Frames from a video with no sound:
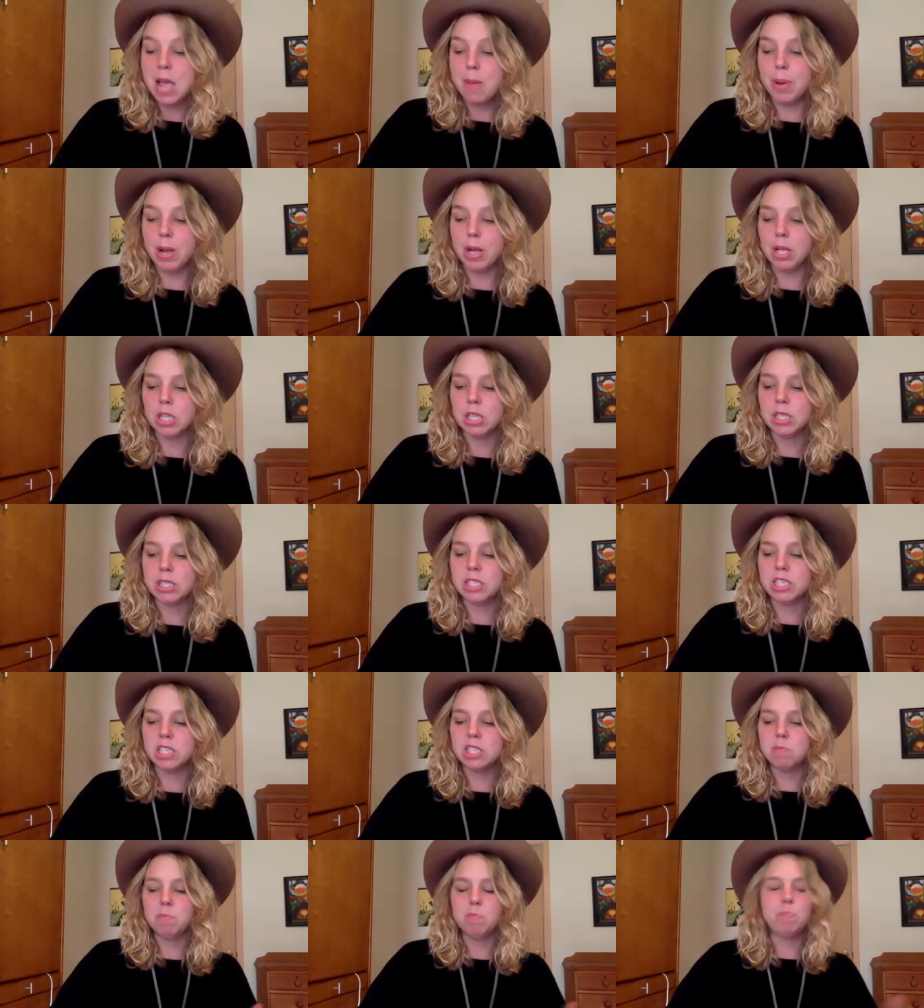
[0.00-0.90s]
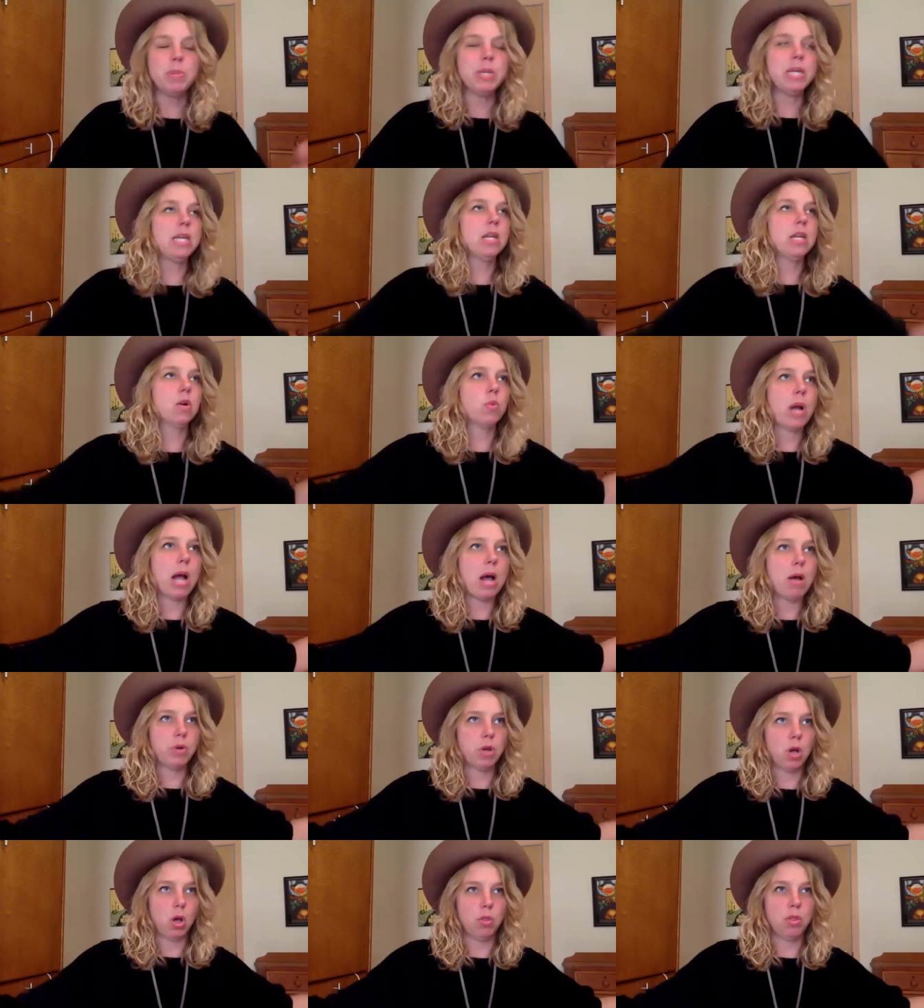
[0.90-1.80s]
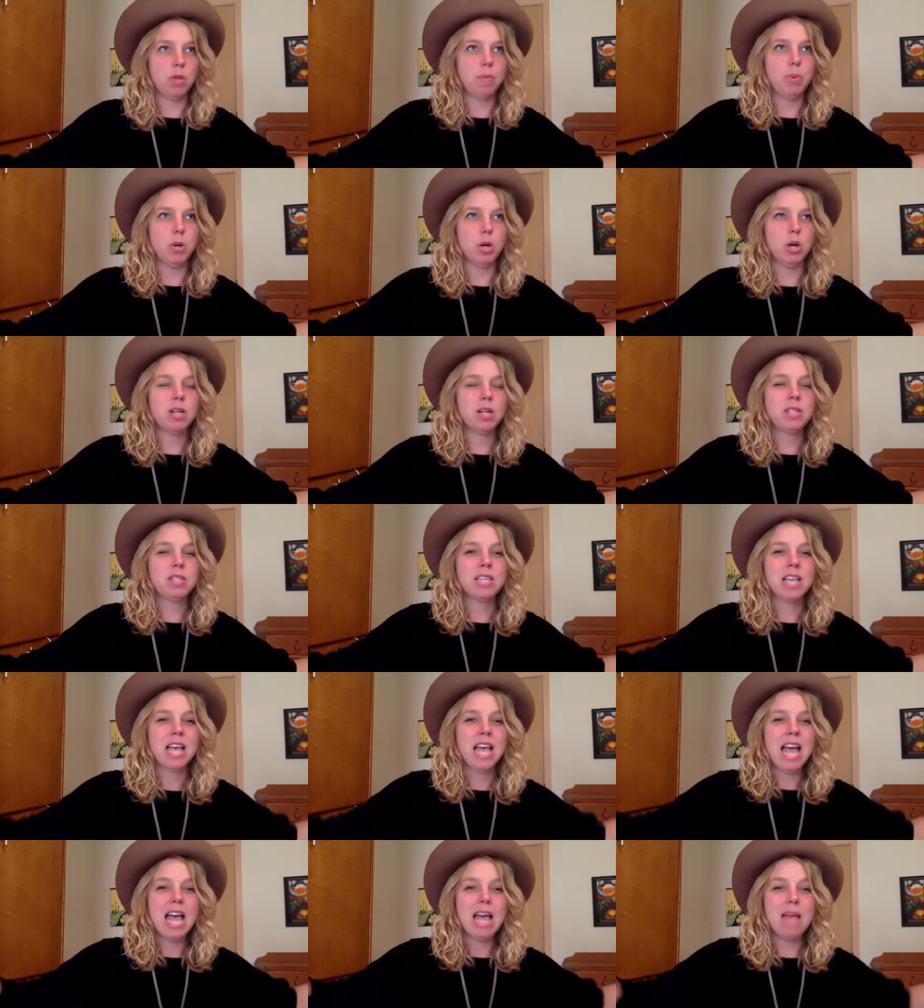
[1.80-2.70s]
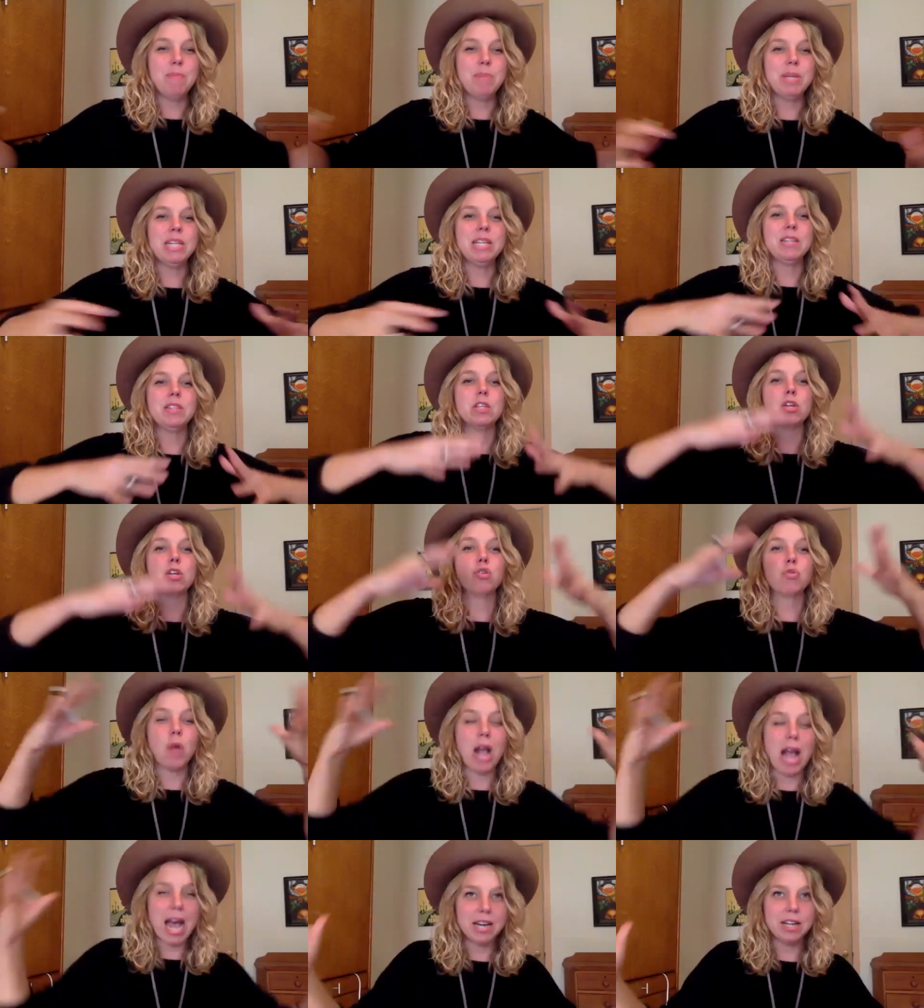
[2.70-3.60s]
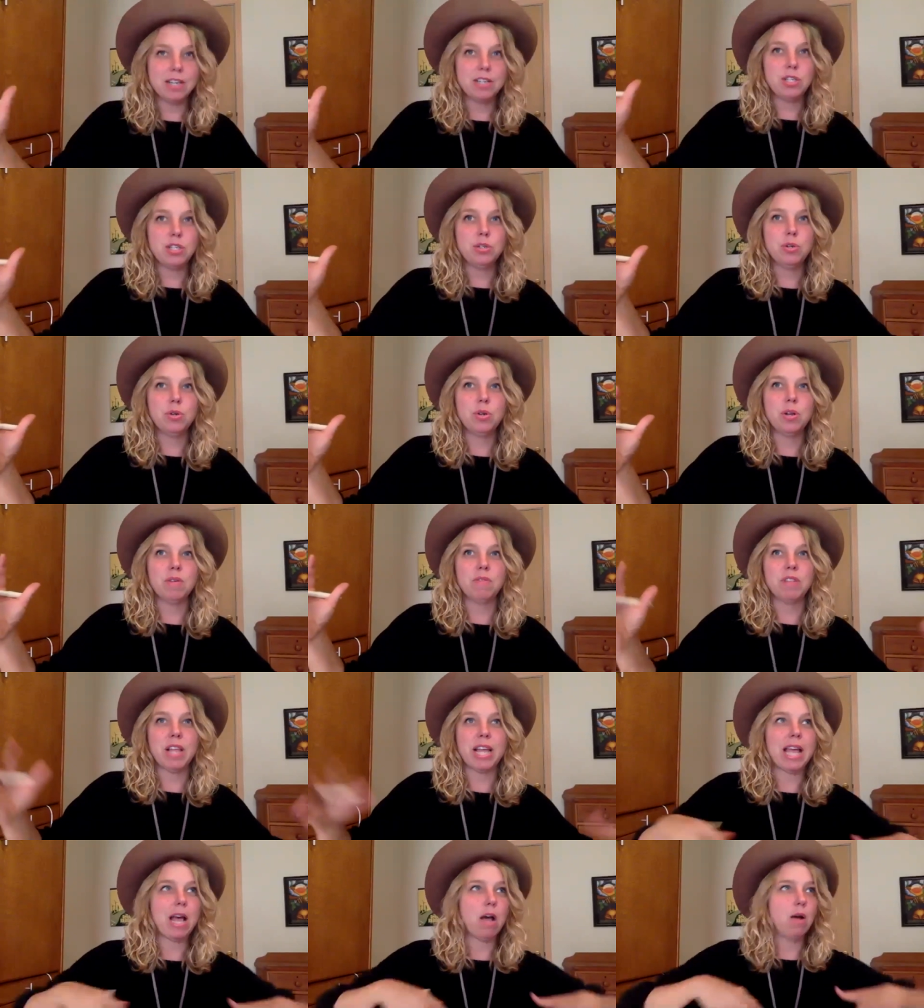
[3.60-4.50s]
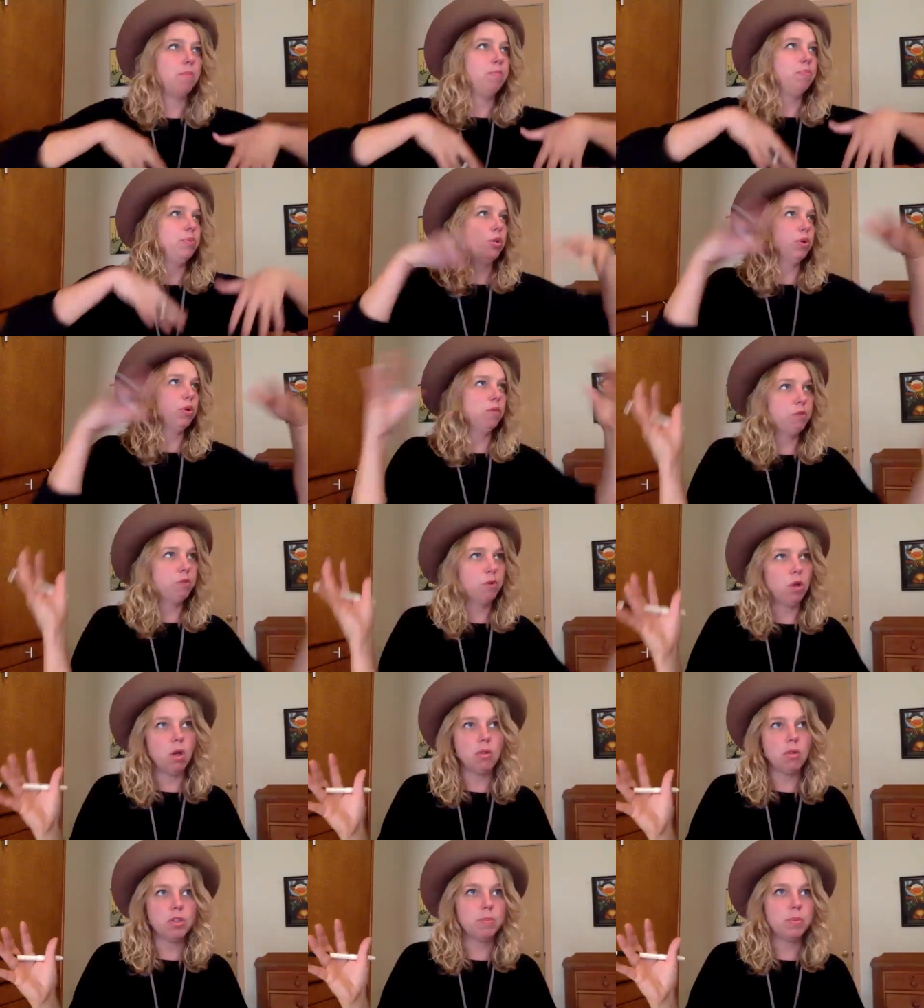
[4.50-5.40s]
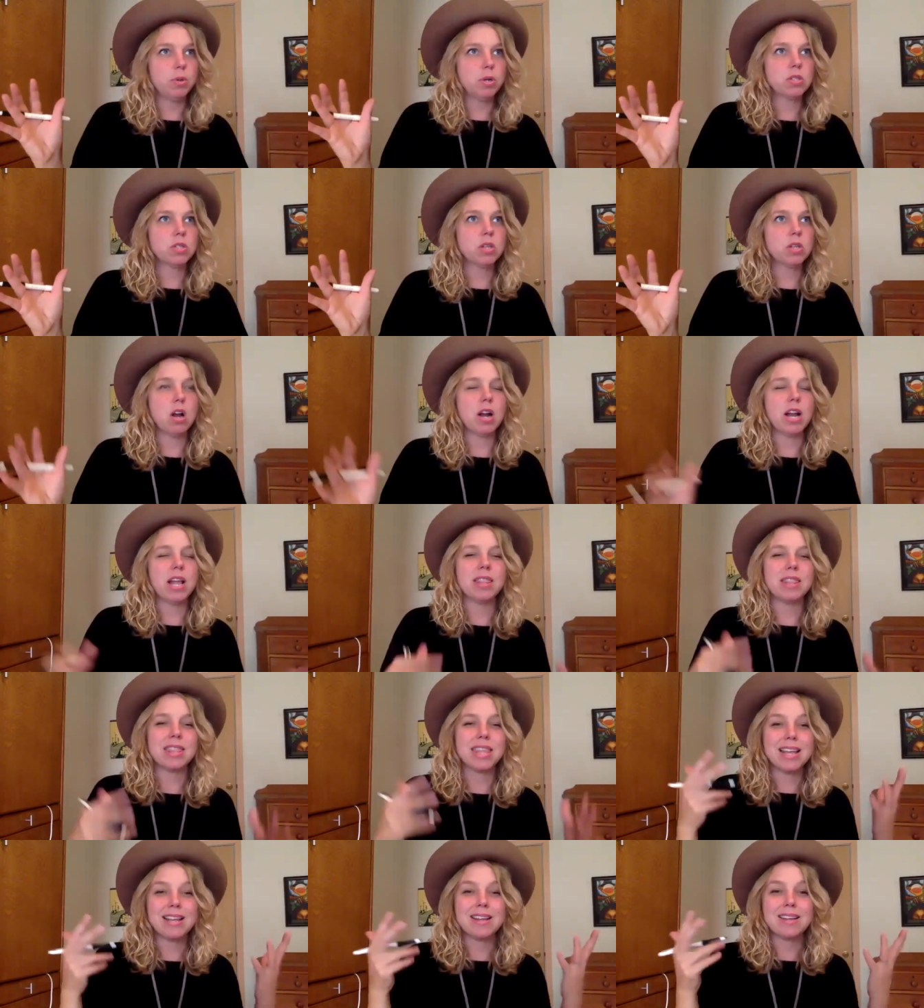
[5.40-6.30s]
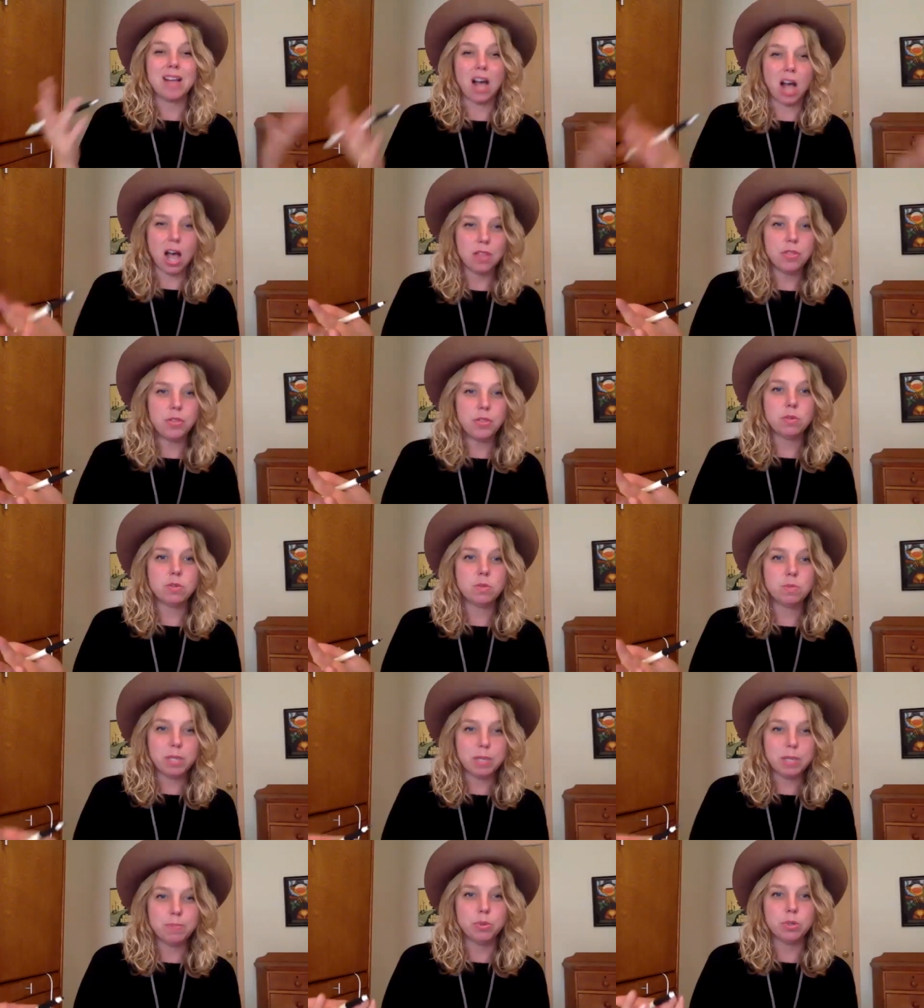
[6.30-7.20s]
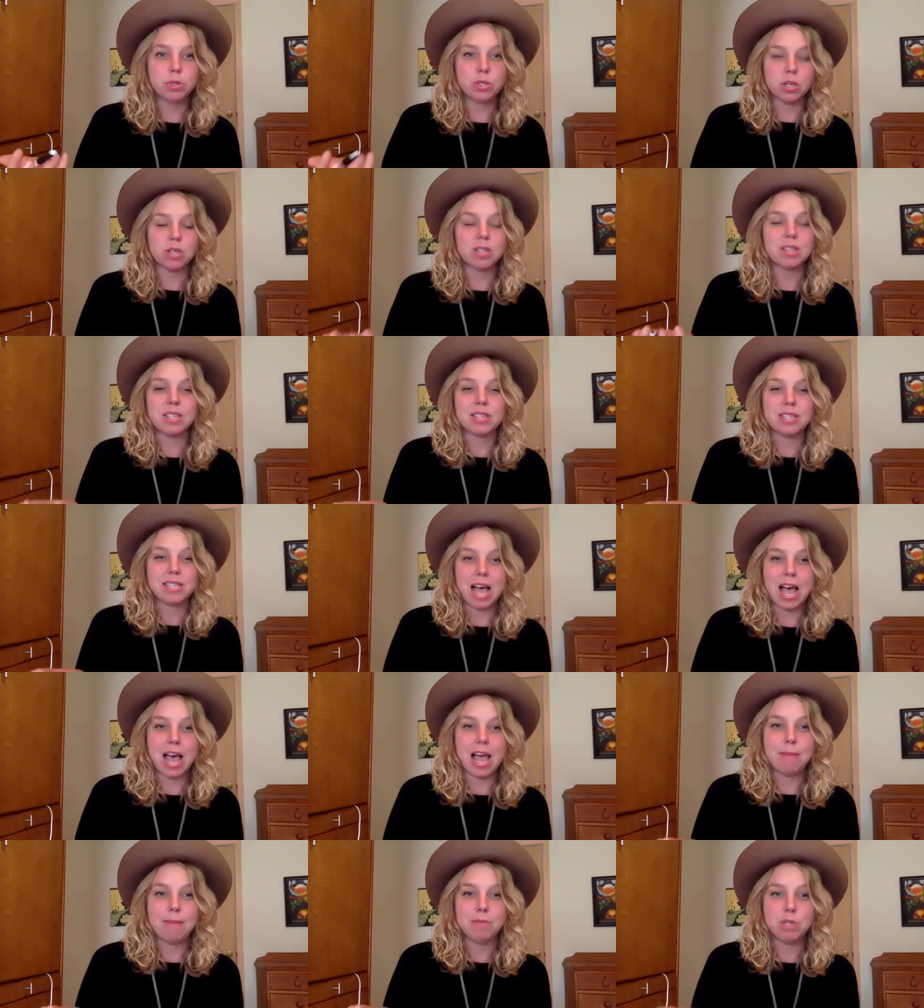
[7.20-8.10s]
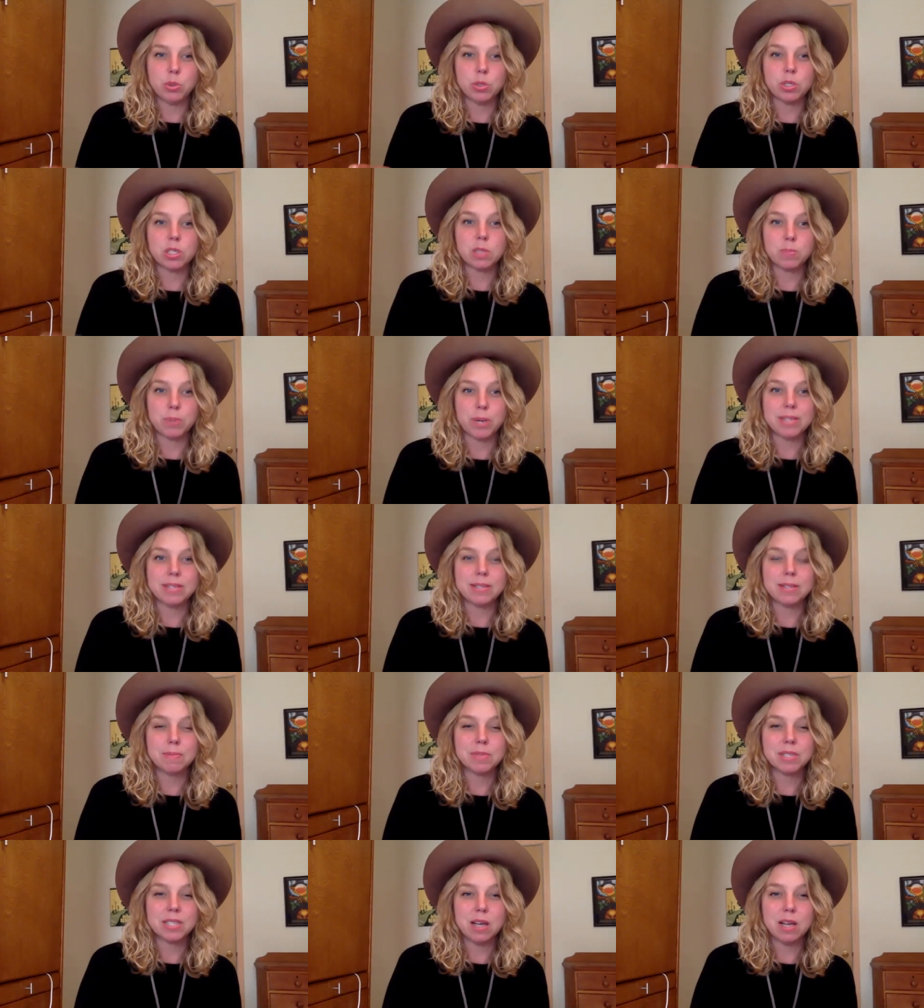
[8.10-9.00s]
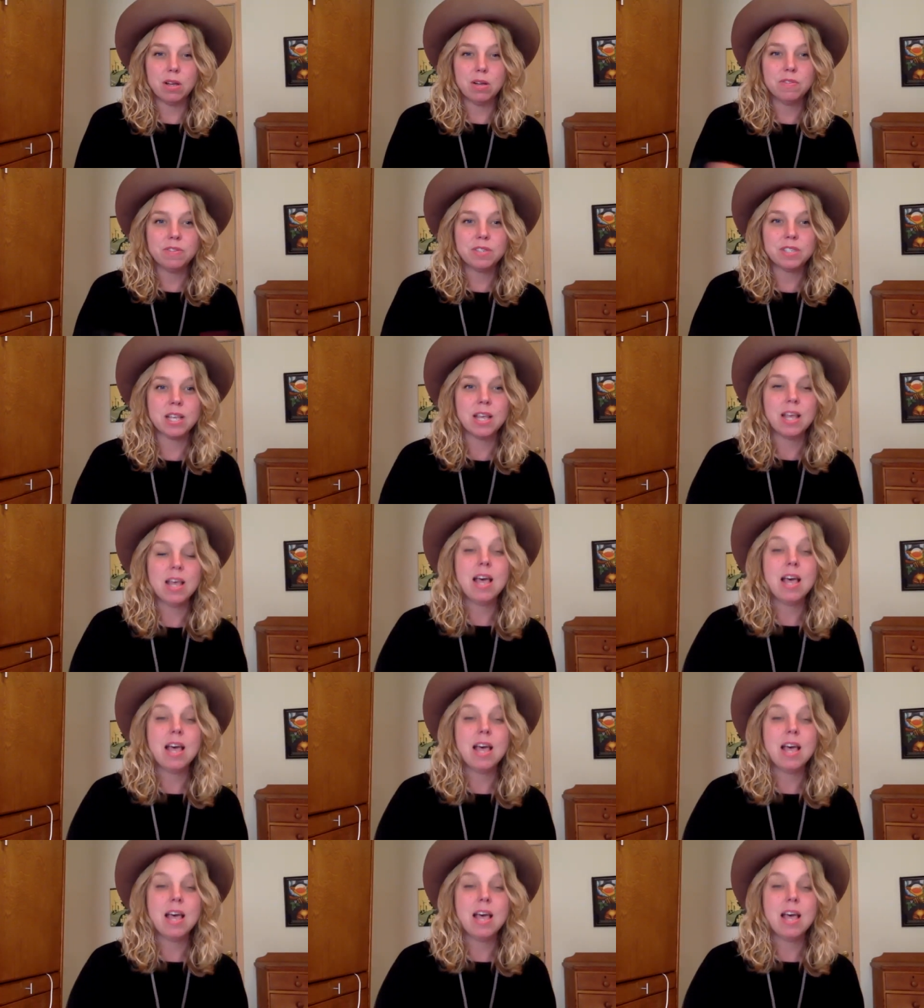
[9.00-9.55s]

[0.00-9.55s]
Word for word: but just being around all the books and being in the gratitude of like how beautiful all the books are, and thank God those people took the time to express themselves.